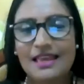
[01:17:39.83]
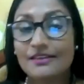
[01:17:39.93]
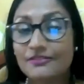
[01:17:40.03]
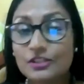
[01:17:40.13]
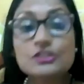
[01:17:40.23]

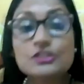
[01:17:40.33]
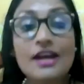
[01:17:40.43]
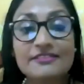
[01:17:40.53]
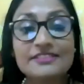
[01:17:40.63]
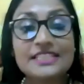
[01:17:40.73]
If you're
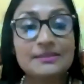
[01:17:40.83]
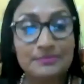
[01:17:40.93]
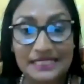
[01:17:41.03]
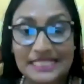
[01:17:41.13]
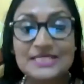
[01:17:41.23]
driving,
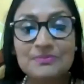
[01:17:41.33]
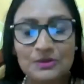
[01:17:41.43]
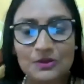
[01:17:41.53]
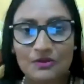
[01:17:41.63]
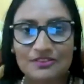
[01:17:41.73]
please
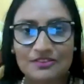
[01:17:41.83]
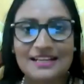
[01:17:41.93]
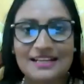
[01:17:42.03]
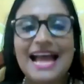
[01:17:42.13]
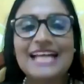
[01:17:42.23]
pull over
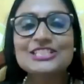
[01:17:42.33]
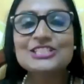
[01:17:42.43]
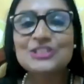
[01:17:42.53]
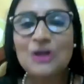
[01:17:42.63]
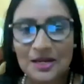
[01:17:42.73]
and
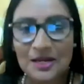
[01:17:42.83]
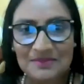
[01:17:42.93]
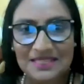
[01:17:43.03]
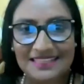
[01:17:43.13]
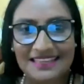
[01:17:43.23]
join
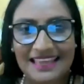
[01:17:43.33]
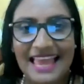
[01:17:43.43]
me